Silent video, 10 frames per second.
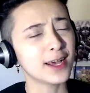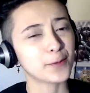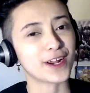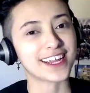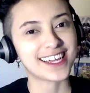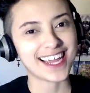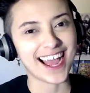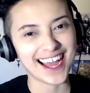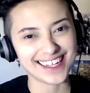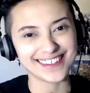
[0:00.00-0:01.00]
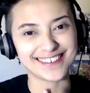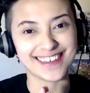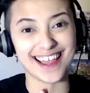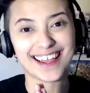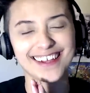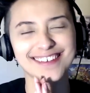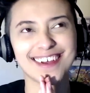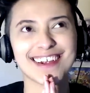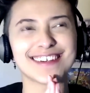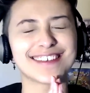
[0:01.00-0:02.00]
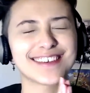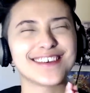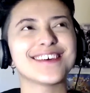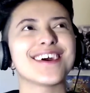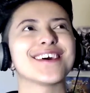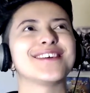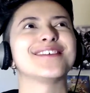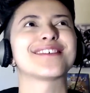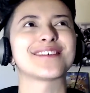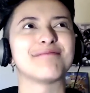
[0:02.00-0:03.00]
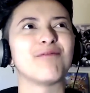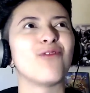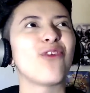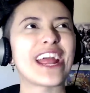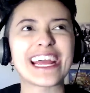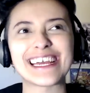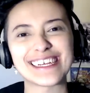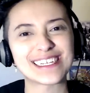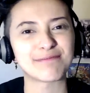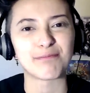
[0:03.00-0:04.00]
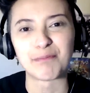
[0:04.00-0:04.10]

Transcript: What I can say is I do own some weird